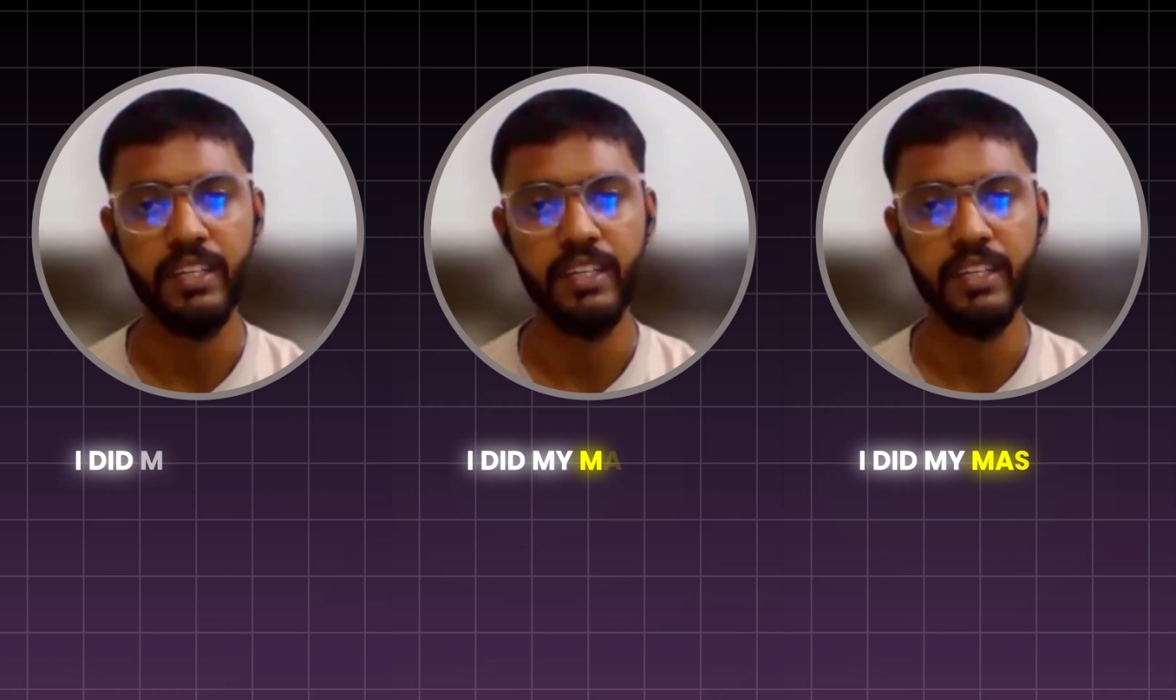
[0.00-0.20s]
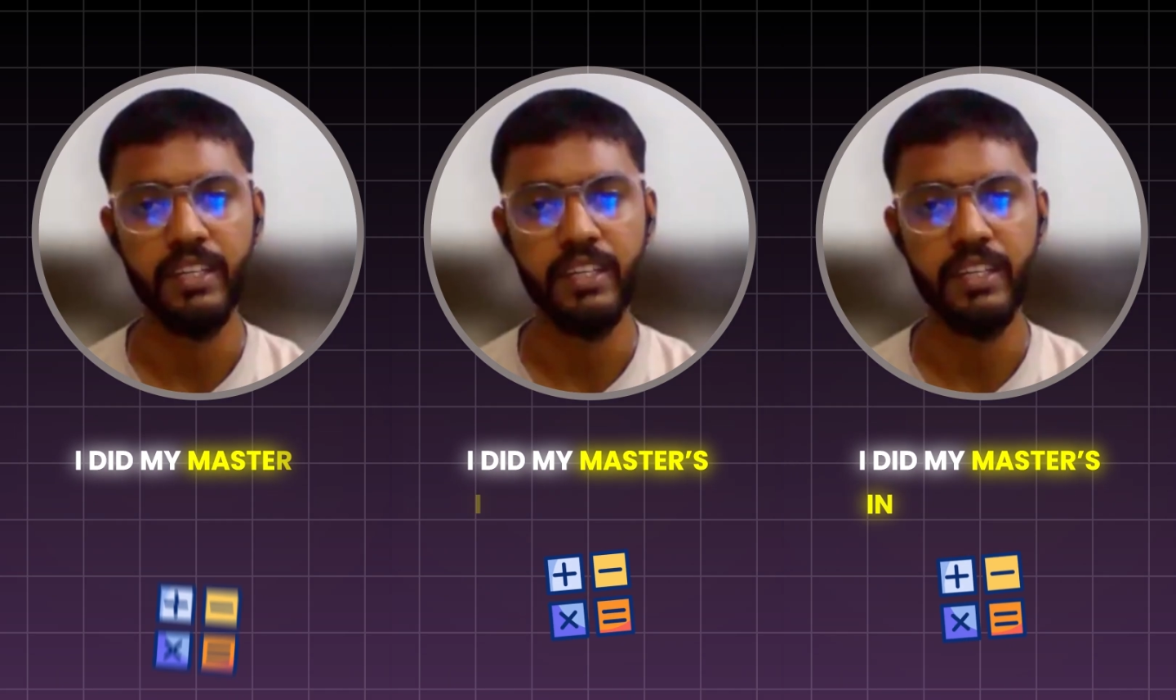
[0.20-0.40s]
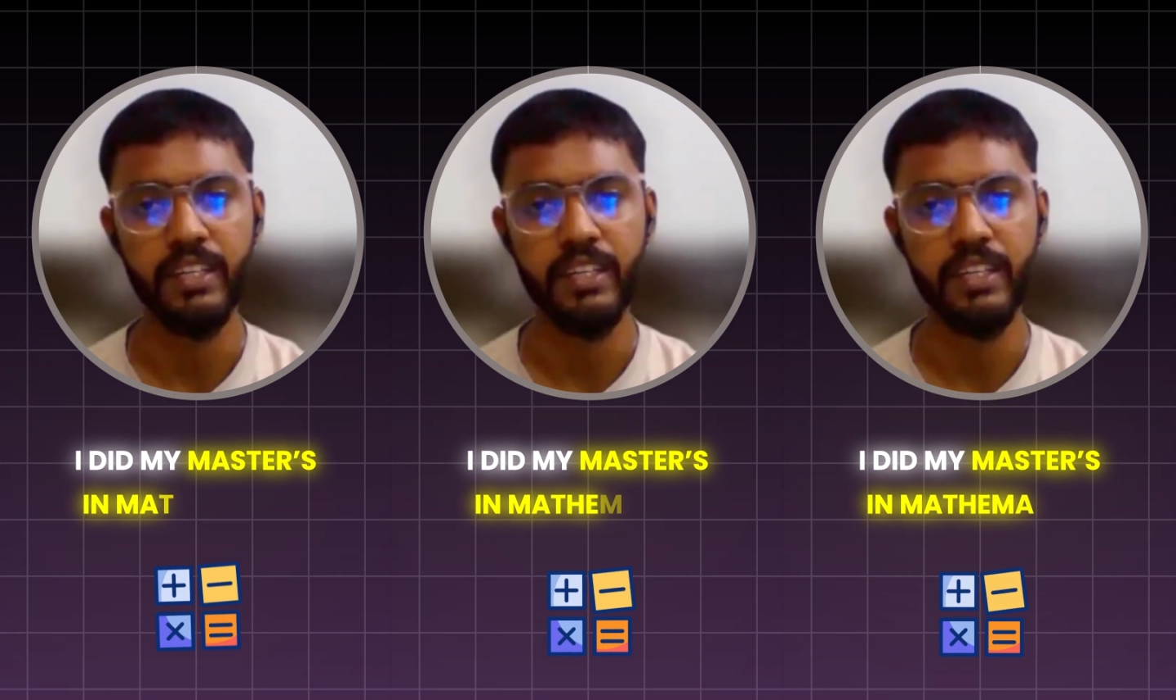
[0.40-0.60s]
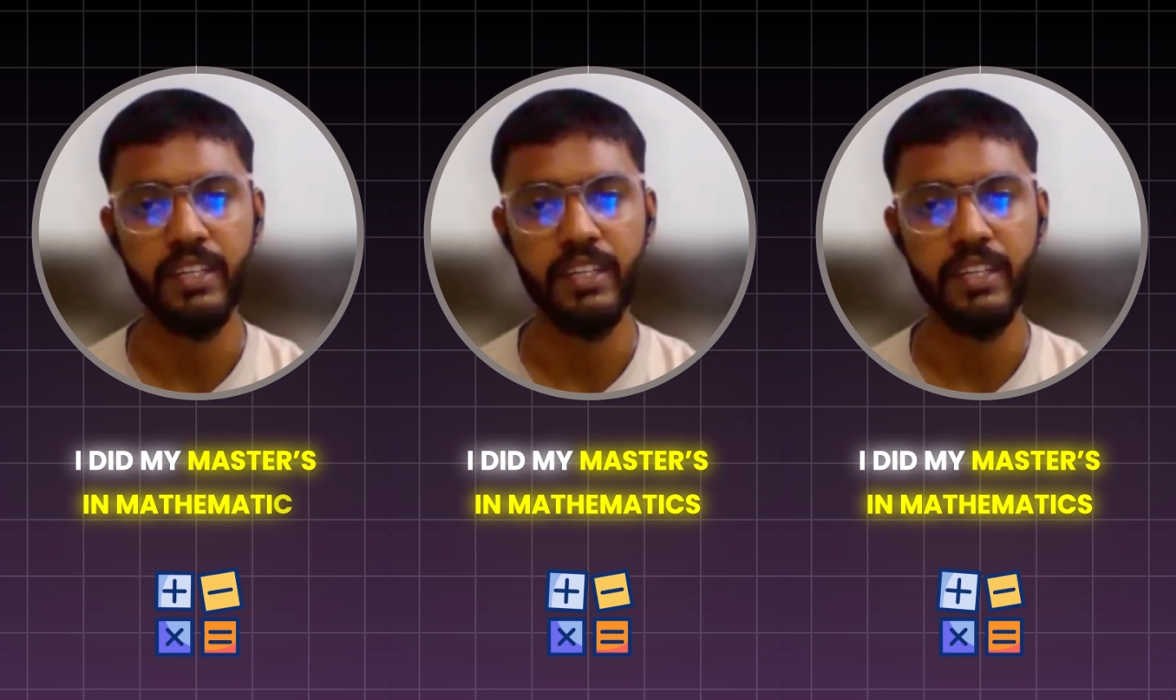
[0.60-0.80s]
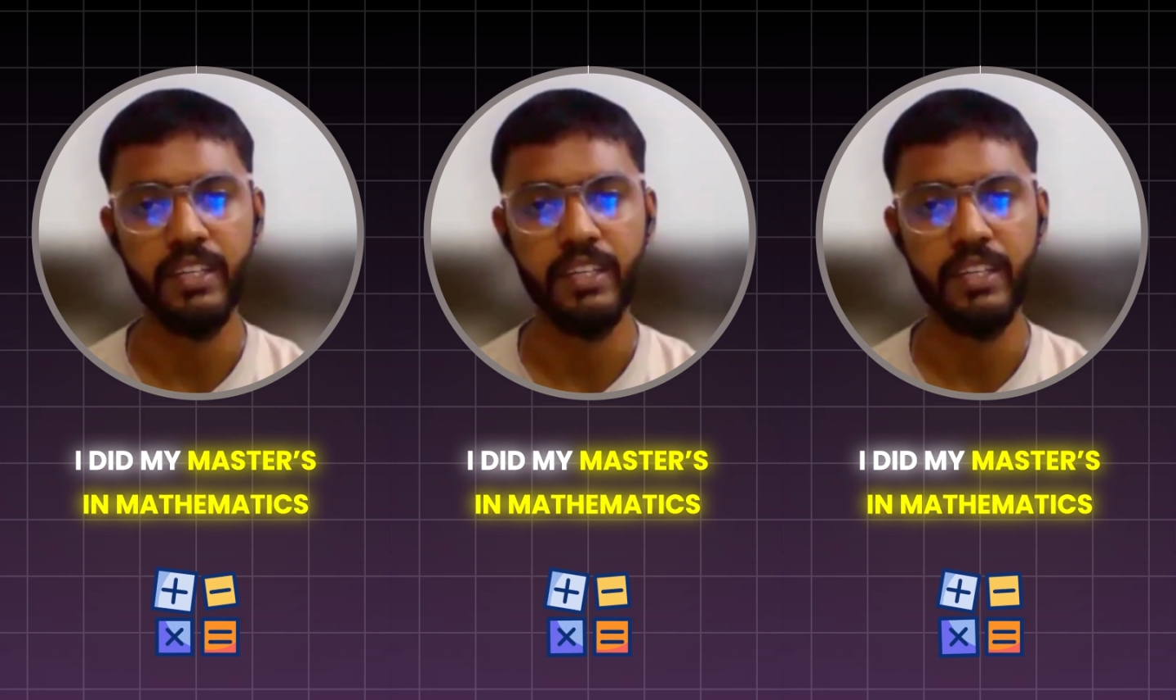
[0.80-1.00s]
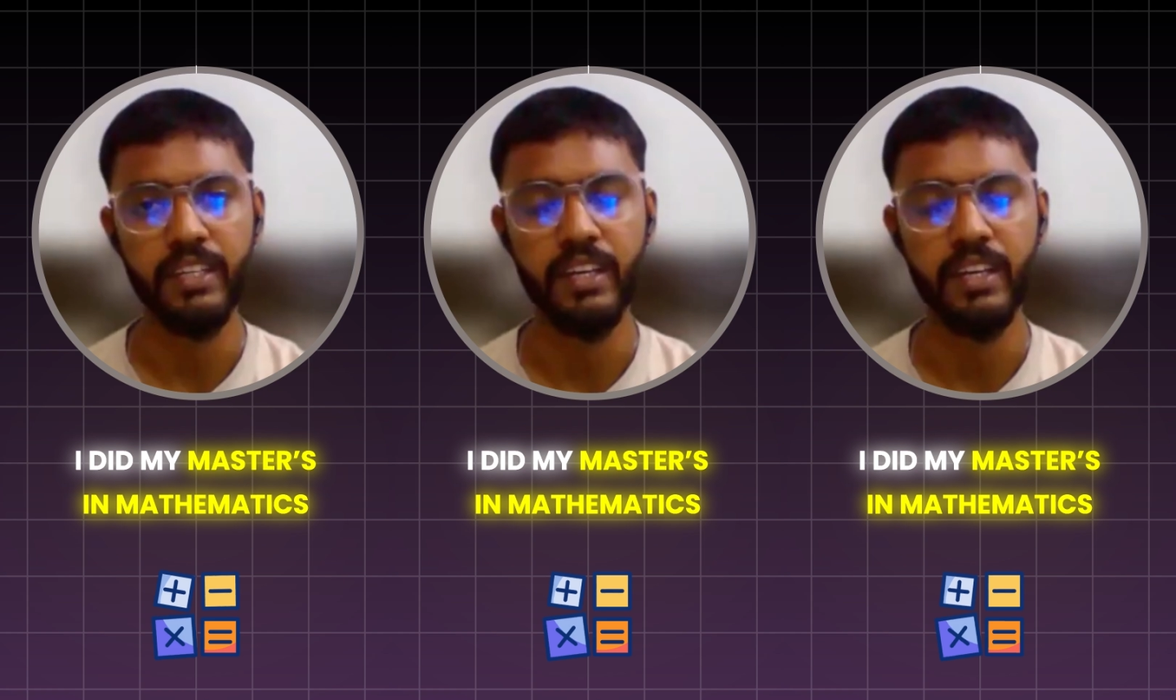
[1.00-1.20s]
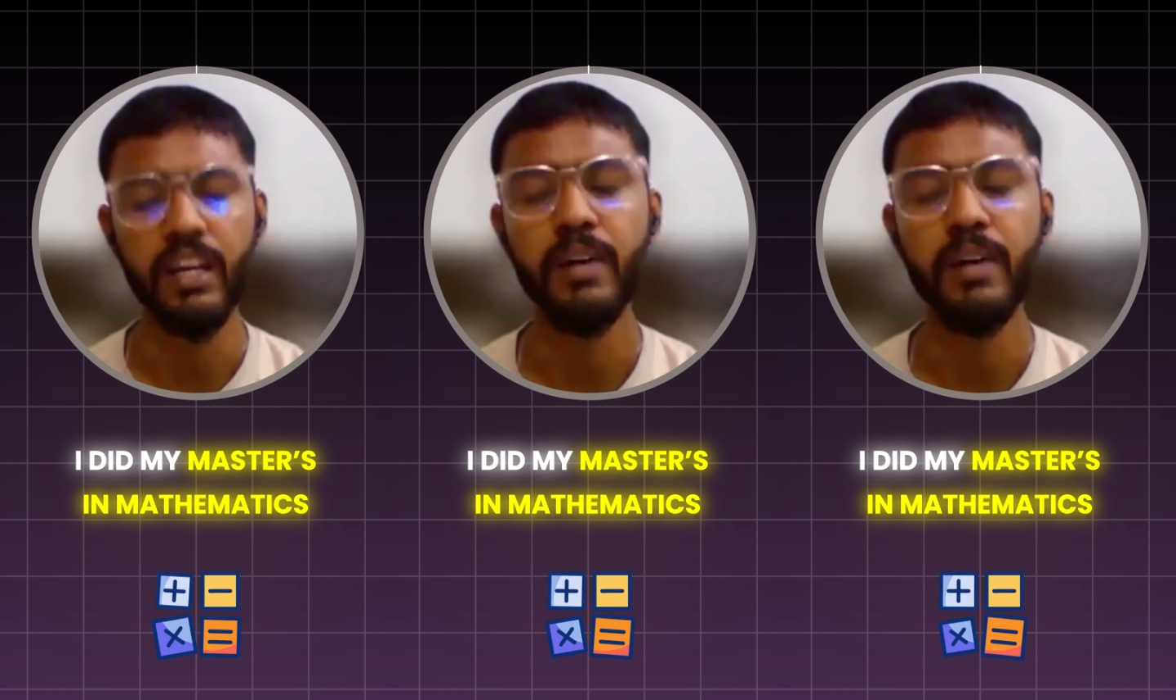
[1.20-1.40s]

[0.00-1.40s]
I did my uh,